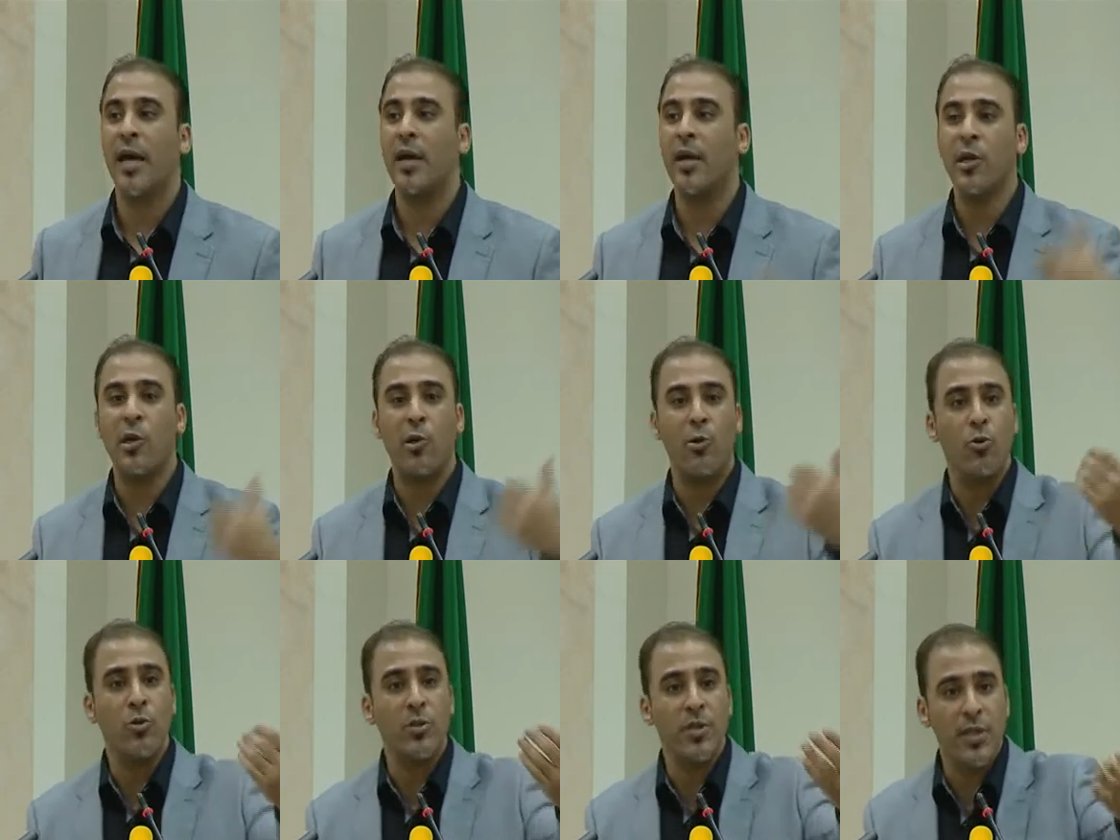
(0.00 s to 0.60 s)

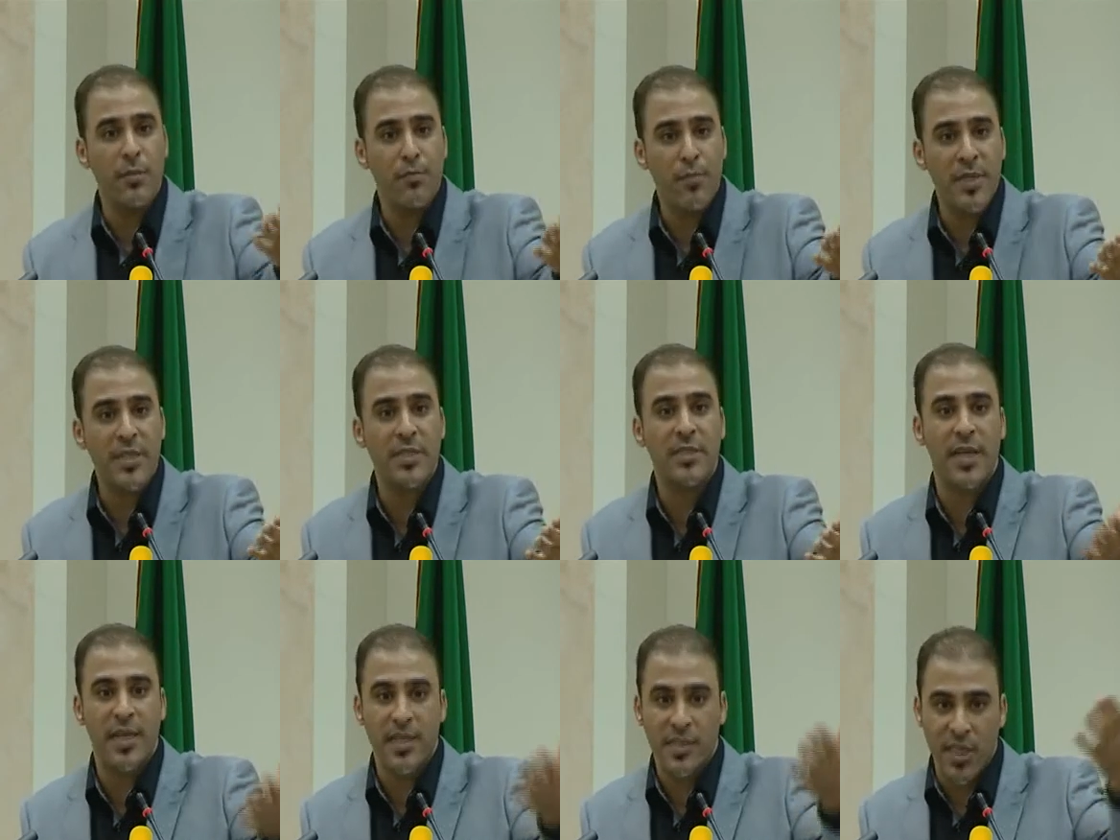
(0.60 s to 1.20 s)
including
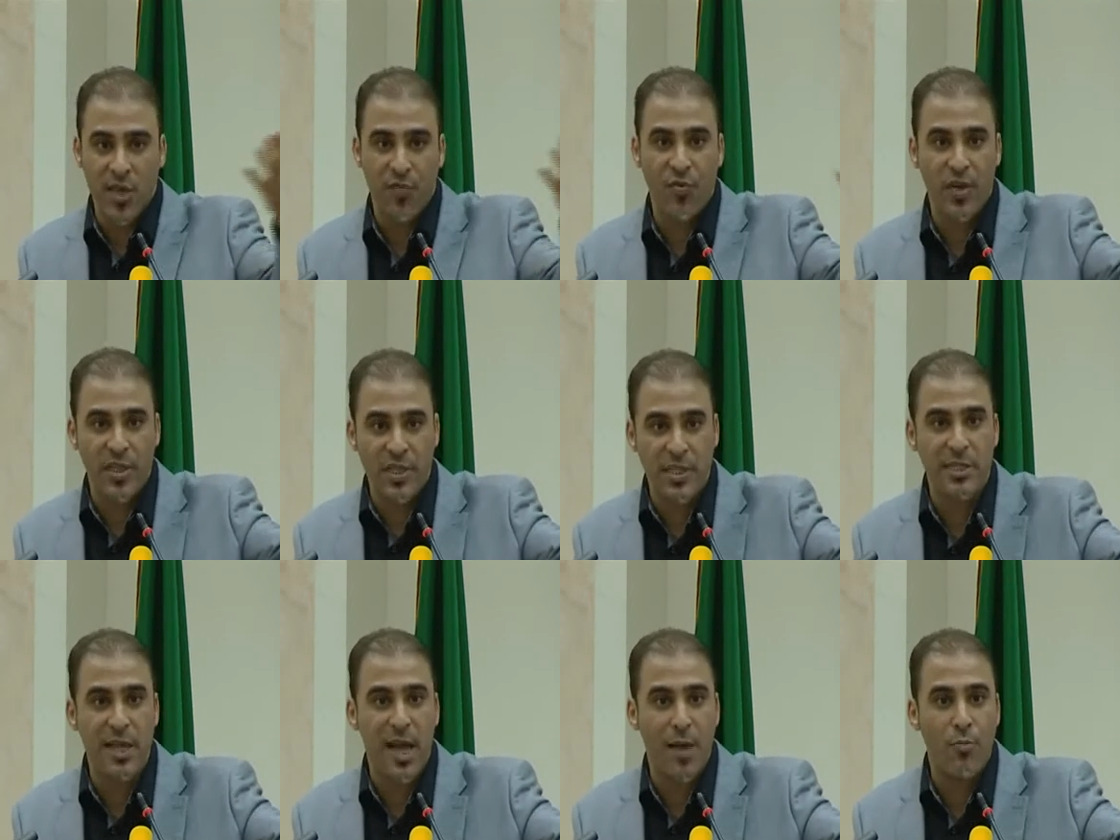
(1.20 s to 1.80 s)
Mr. Saif
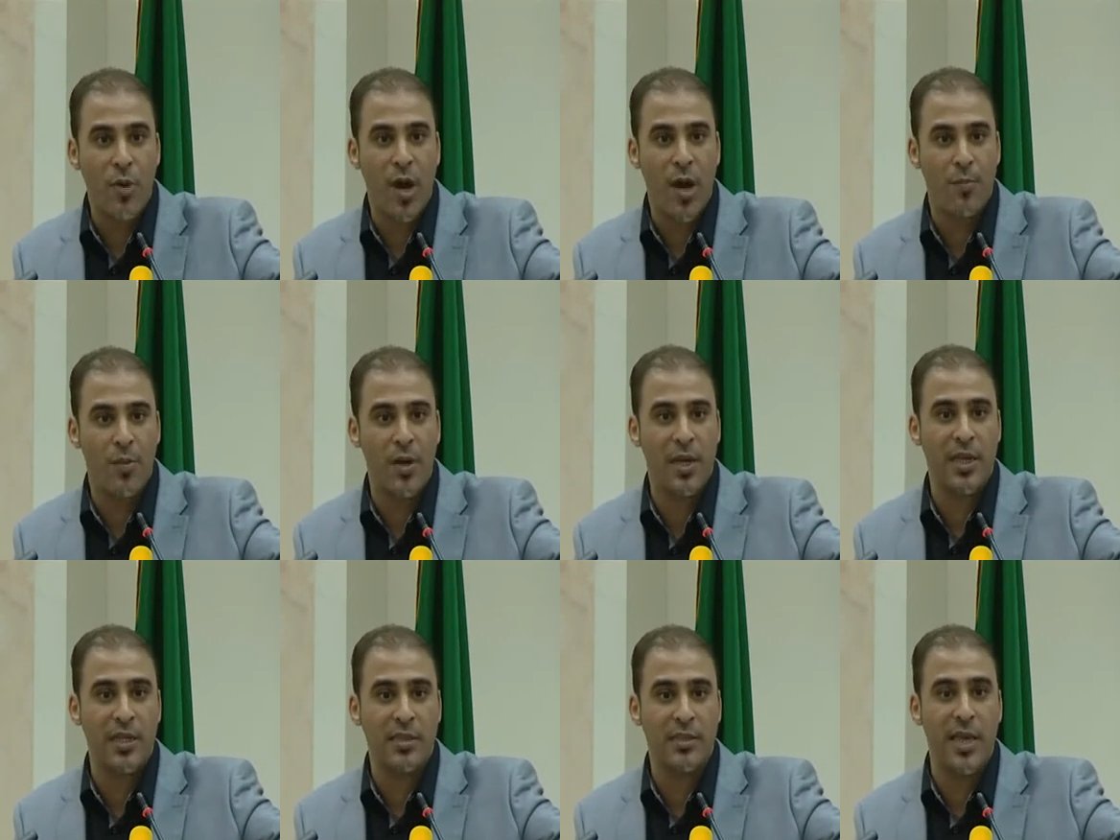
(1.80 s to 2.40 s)
al-Islam Muammar
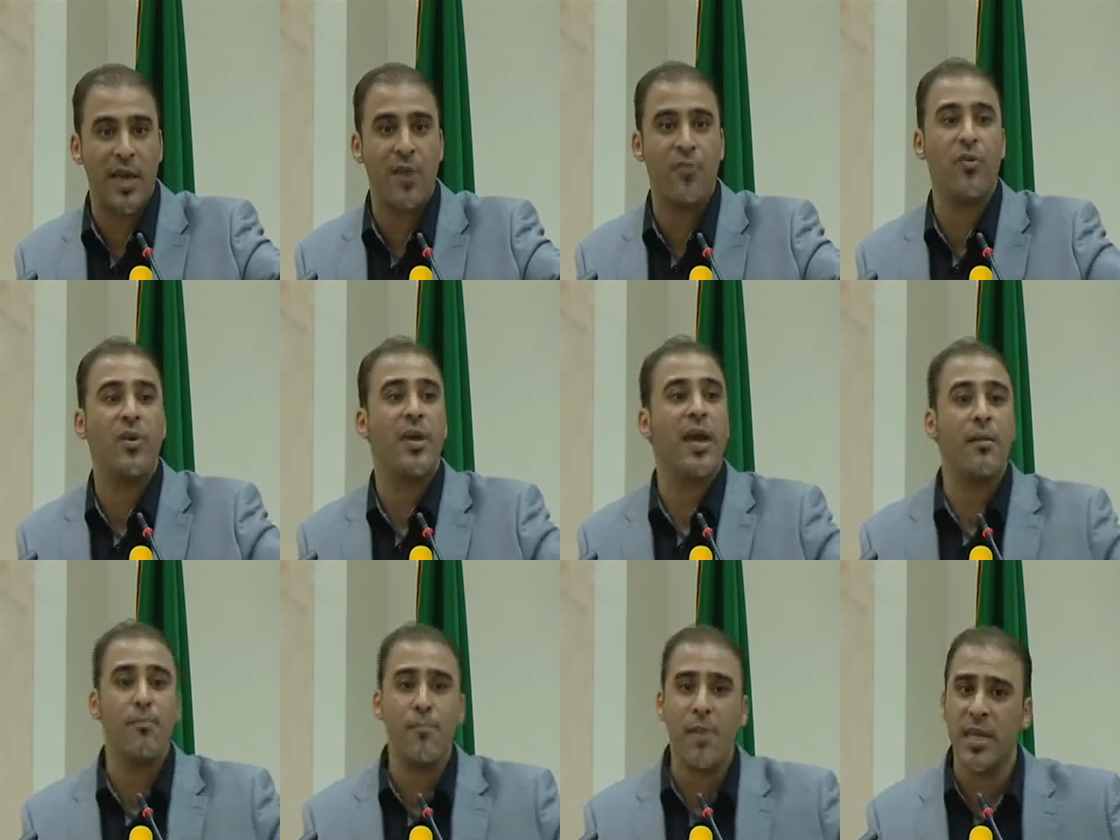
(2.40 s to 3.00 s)
al-Gaddafi
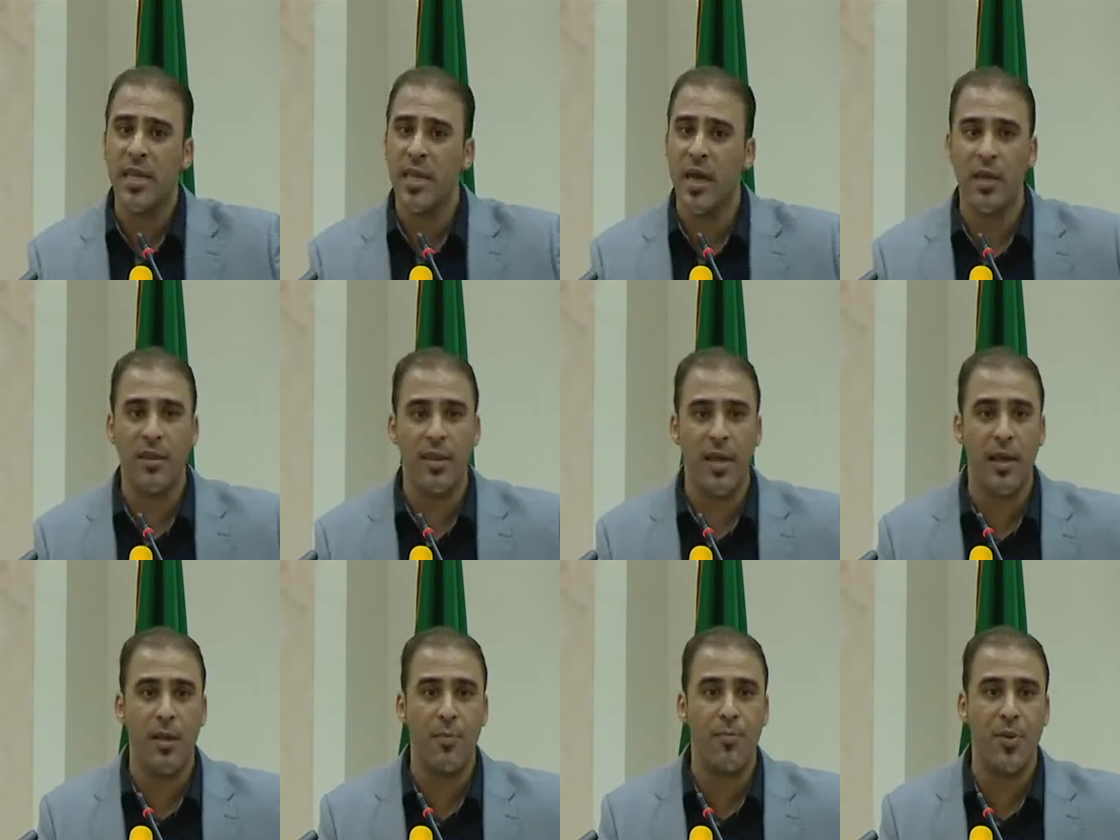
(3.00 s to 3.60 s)
and many
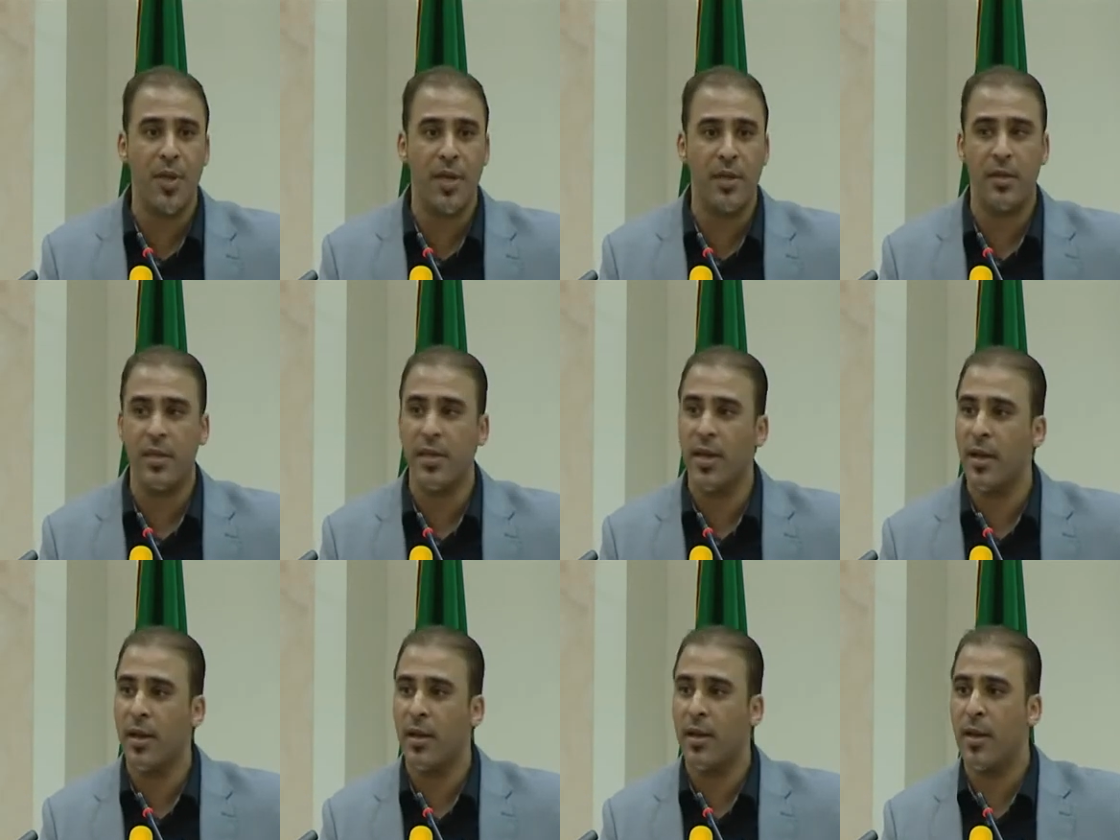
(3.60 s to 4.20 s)
other
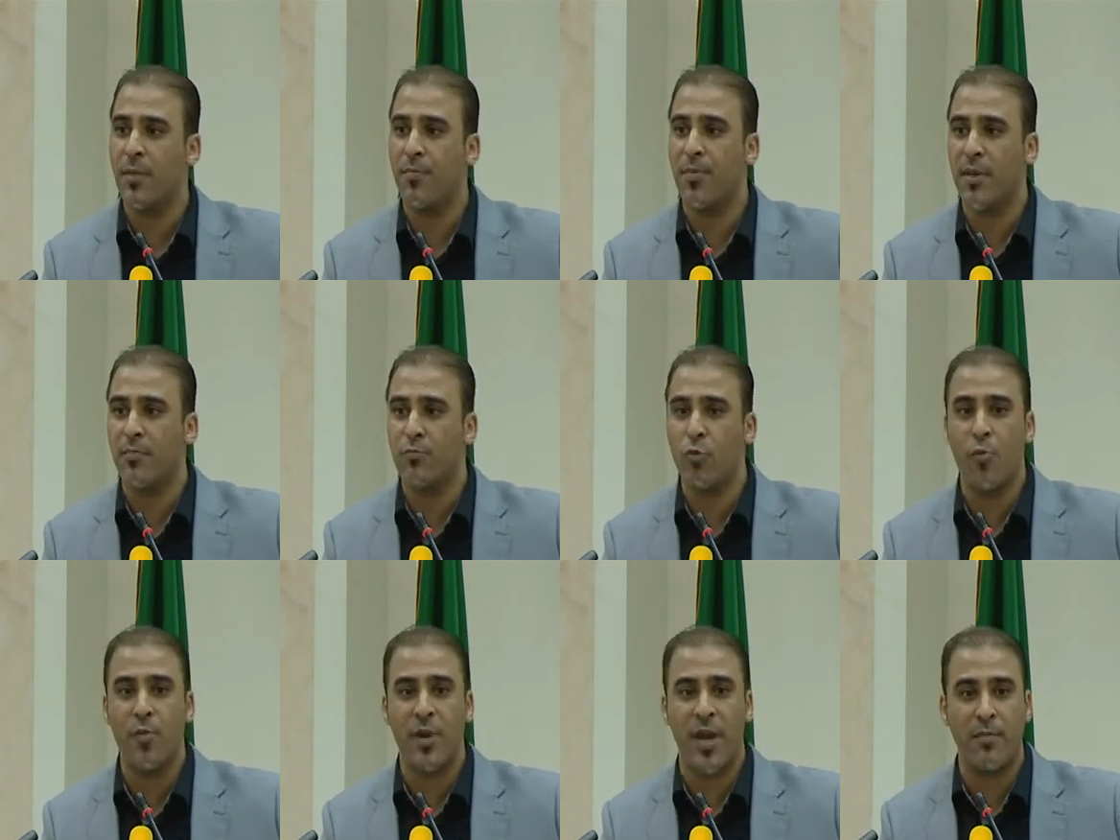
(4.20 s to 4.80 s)
young Libyan
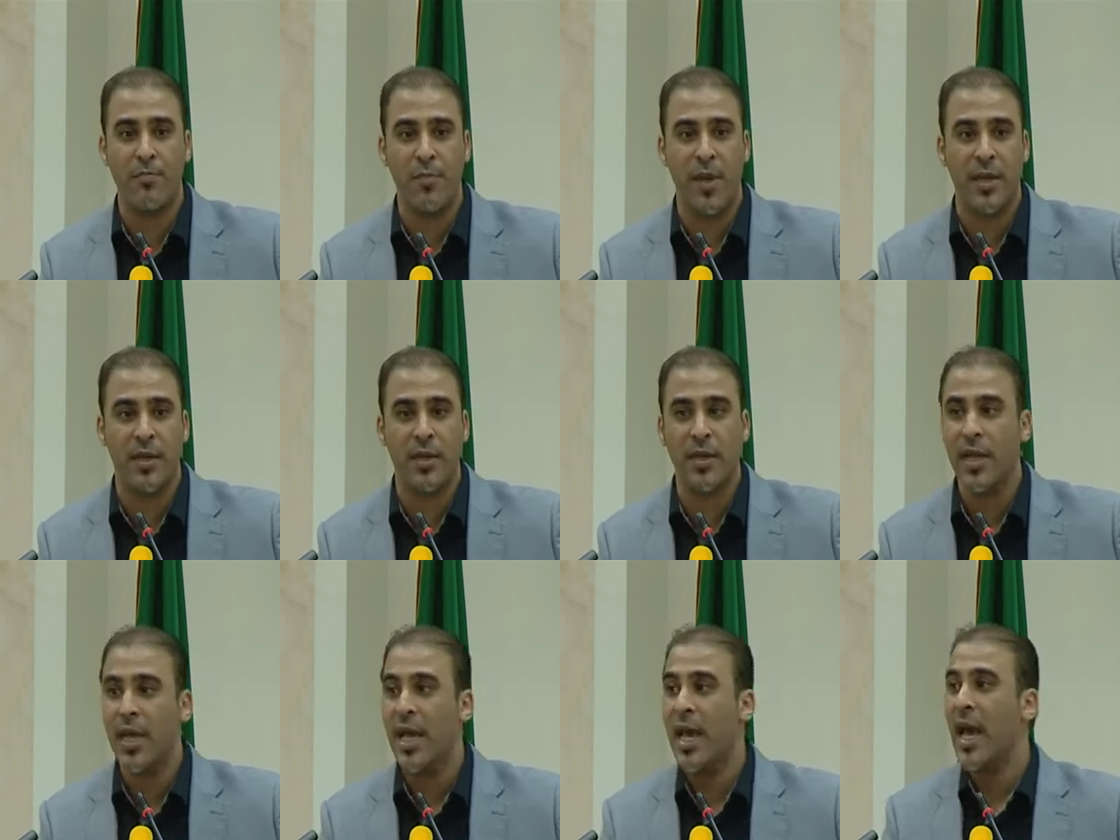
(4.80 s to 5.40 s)
women and men.